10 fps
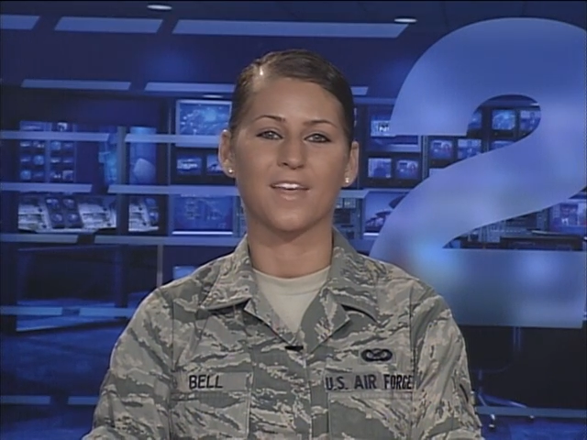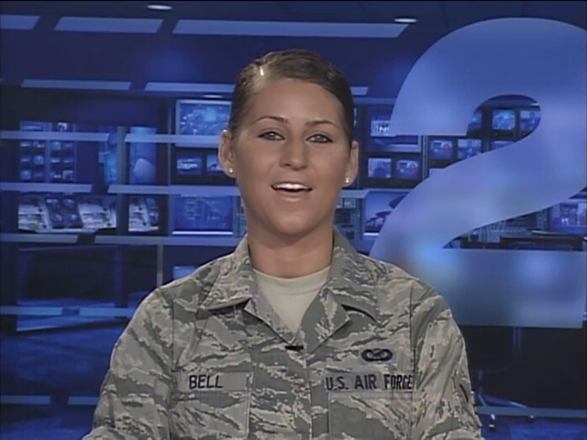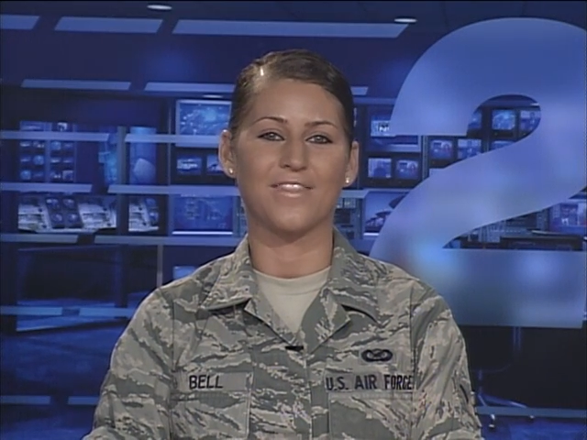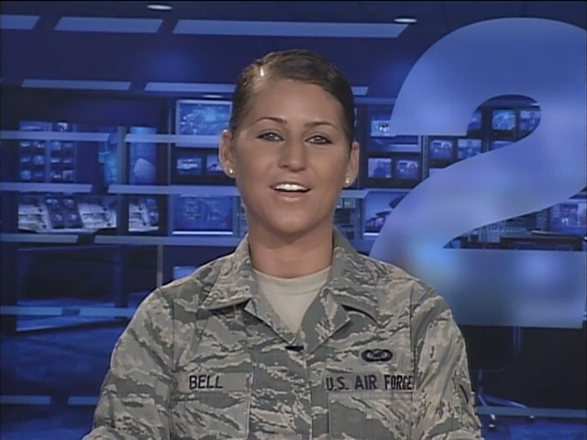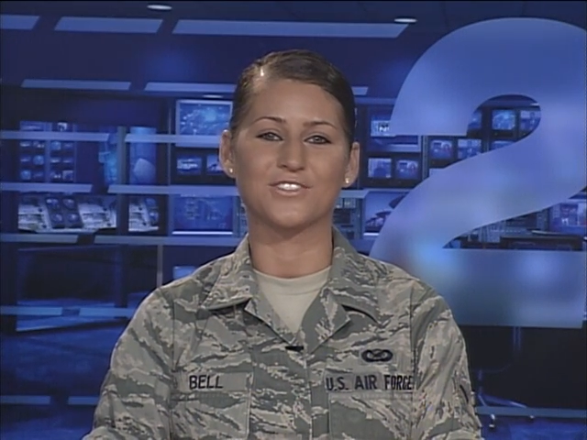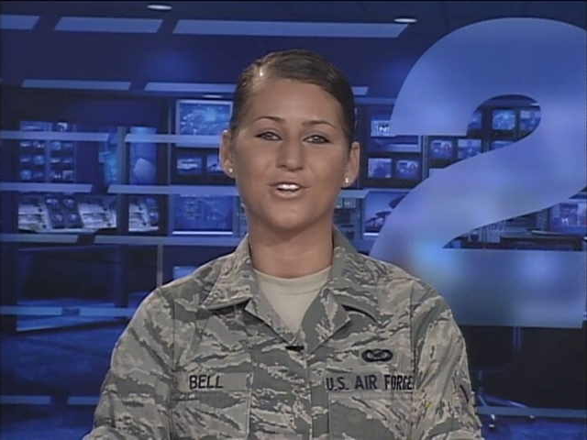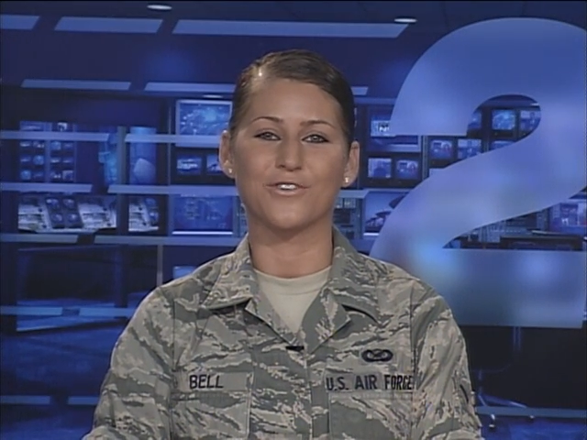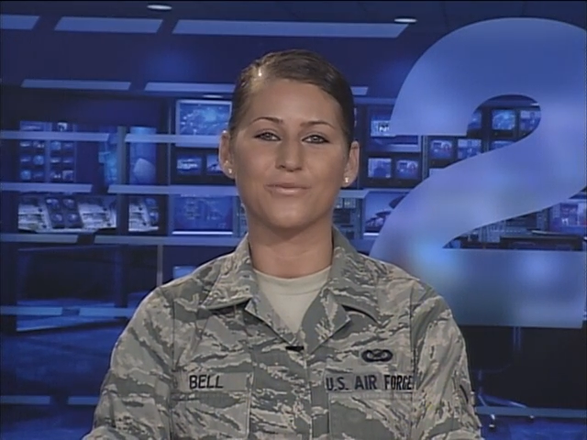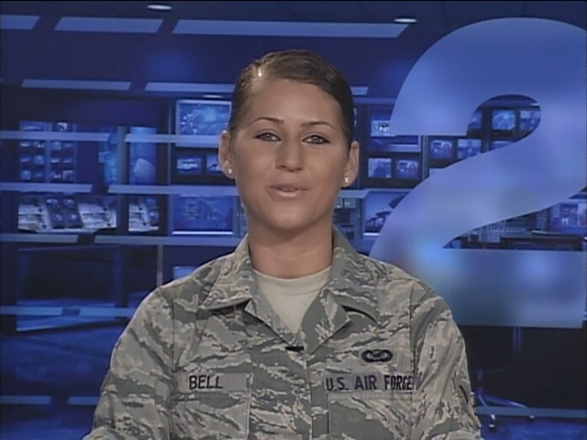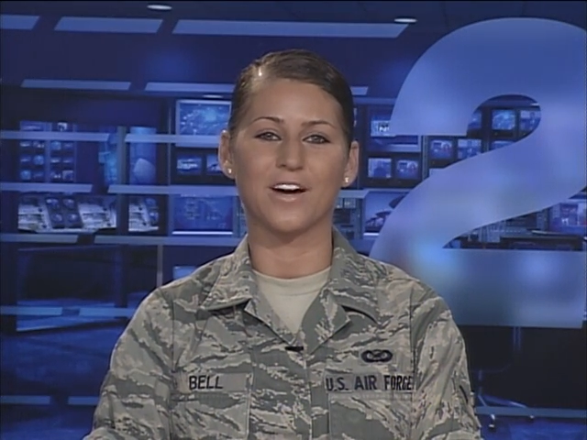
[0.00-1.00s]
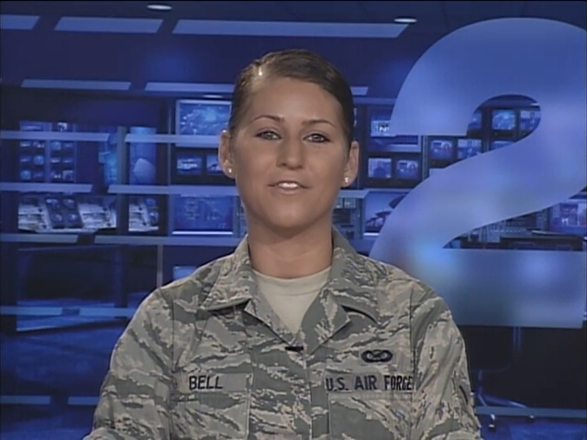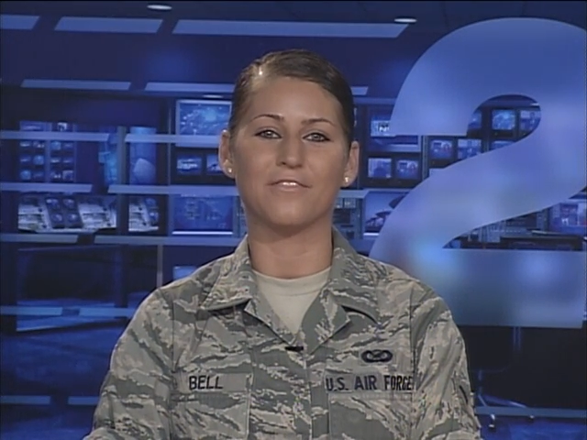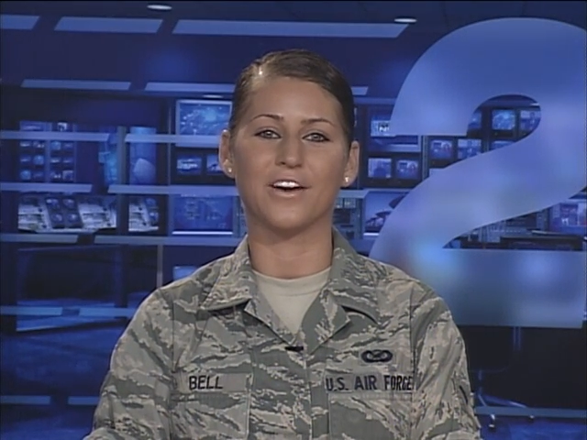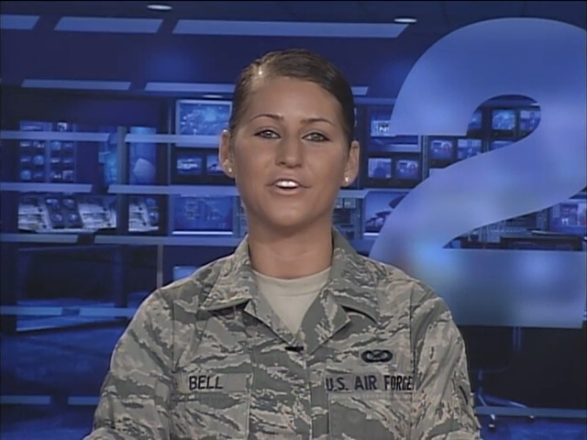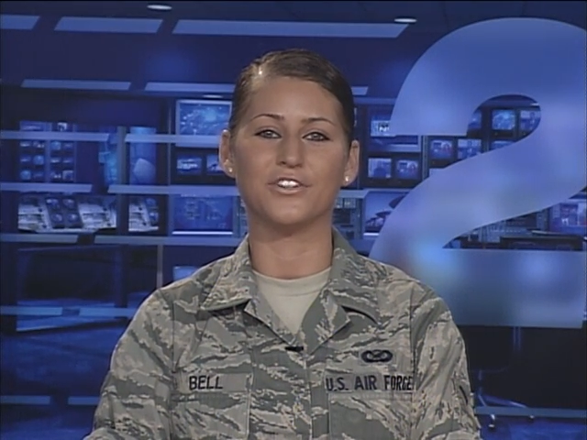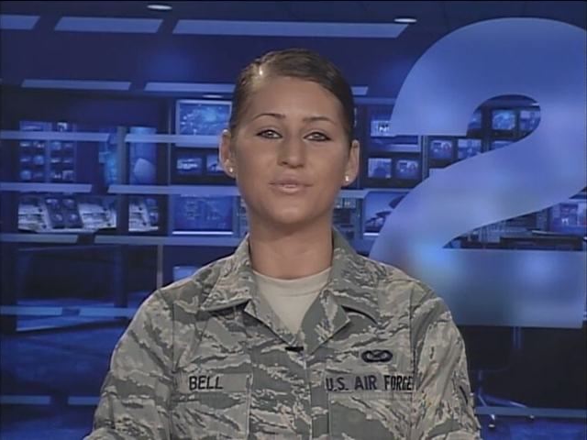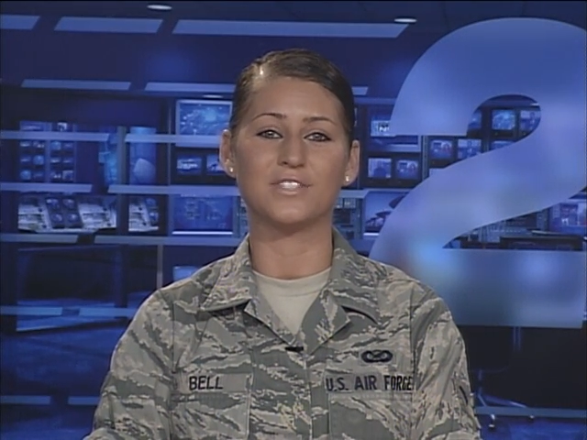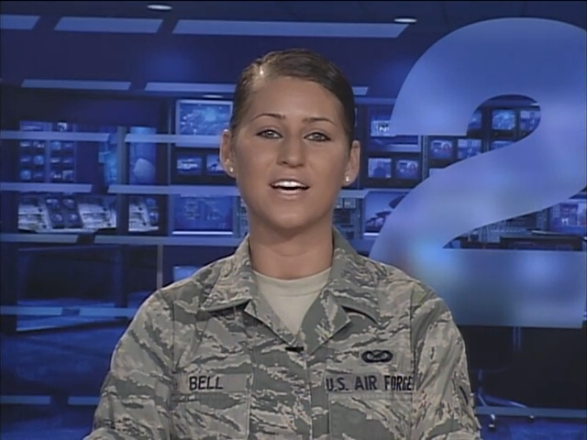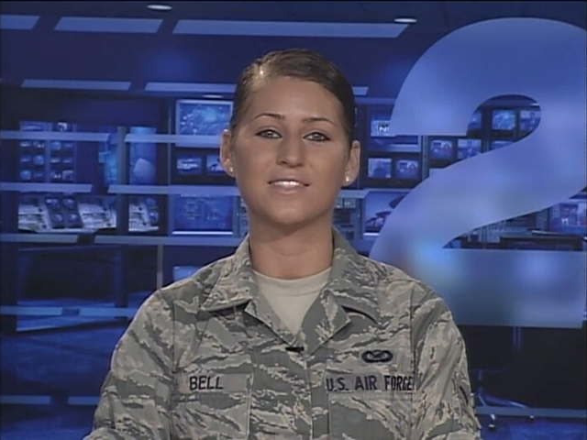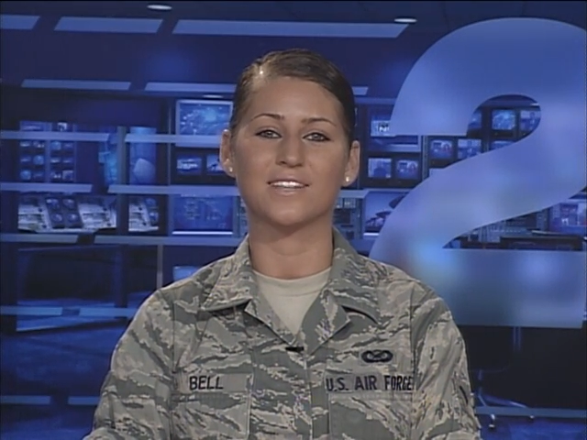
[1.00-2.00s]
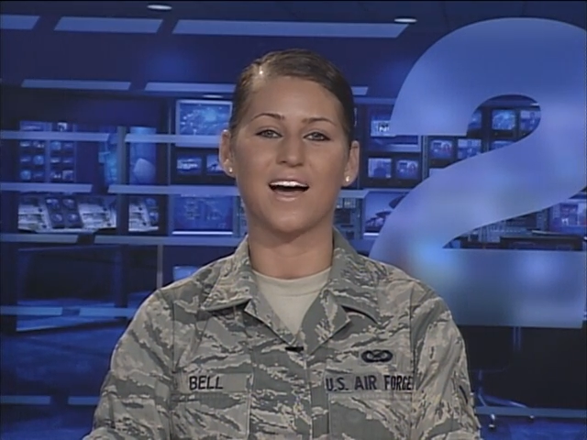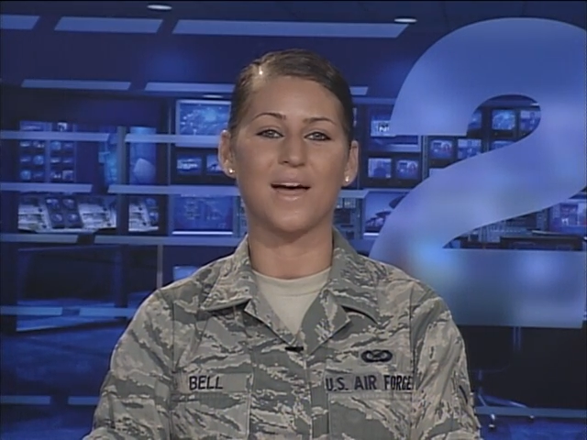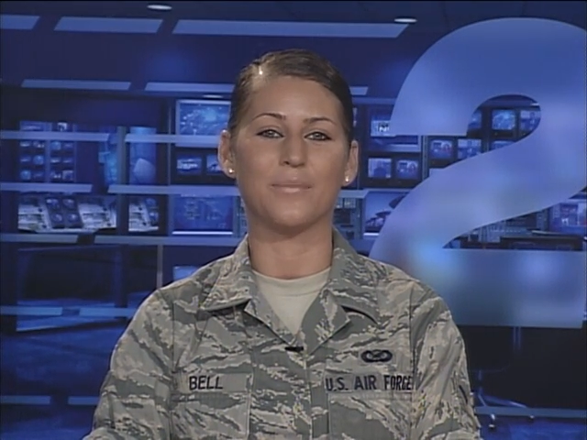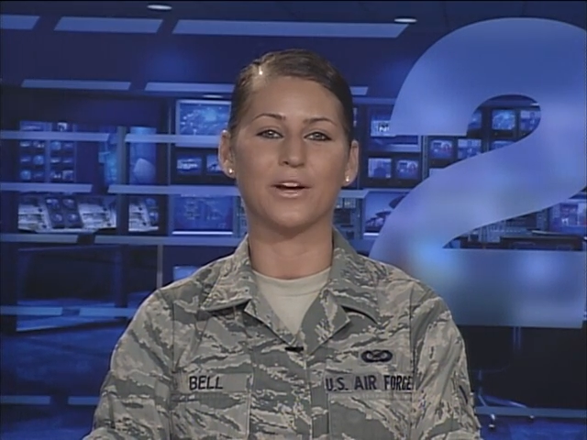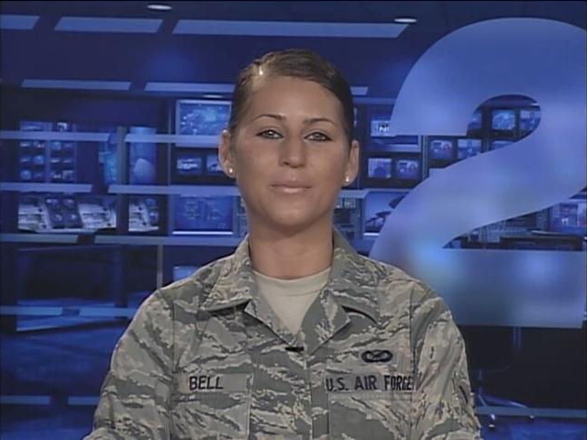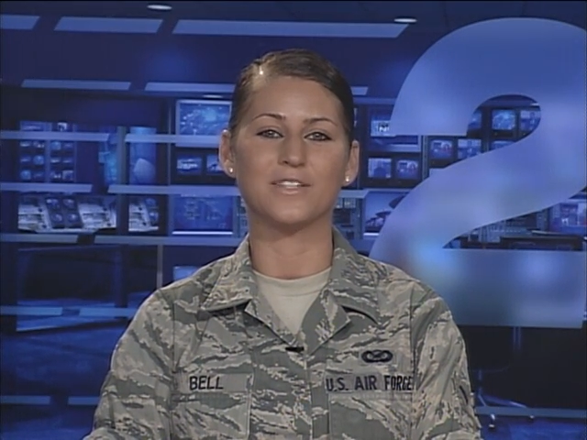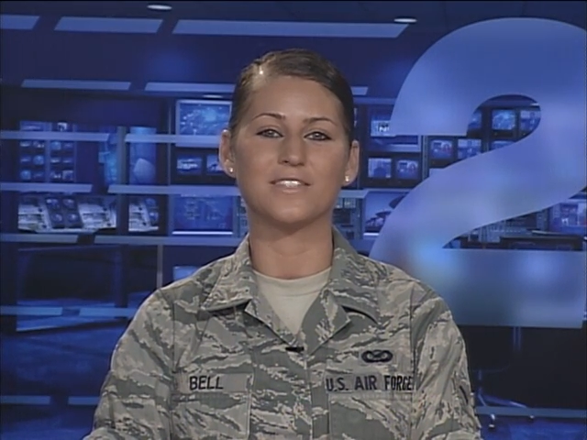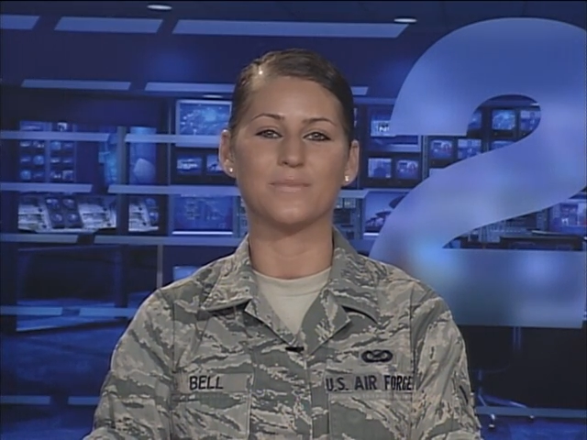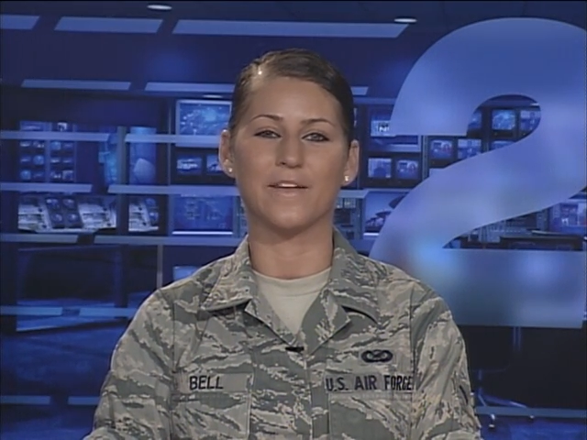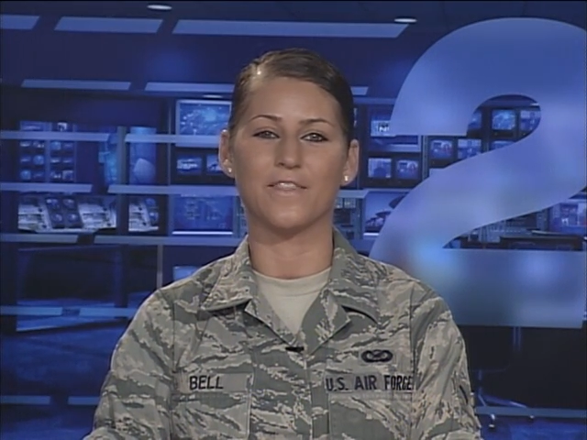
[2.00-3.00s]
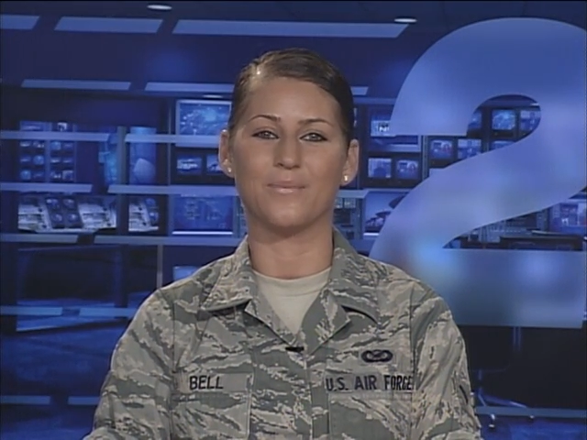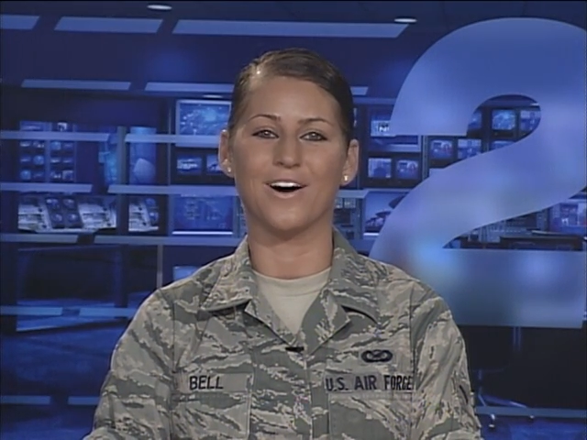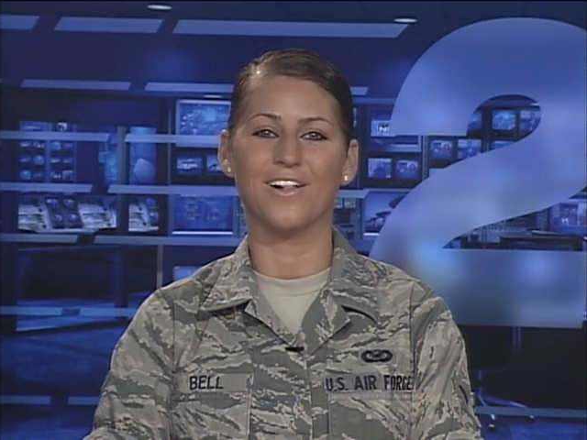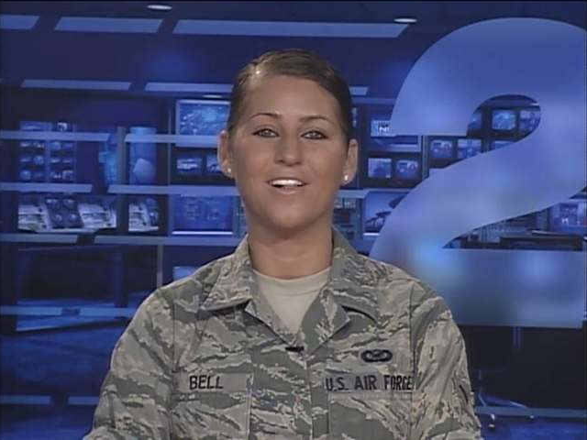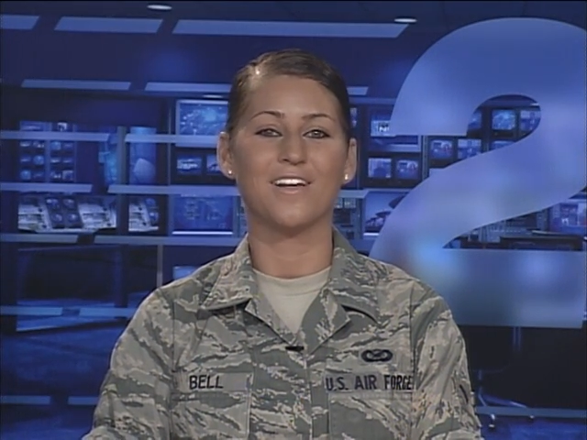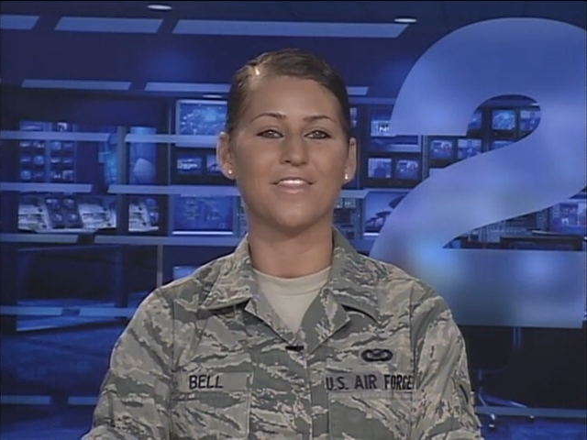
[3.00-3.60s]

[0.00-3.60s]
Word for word: And that's all from the Gunfighter News Desk. I'm Airman Samantha Bell.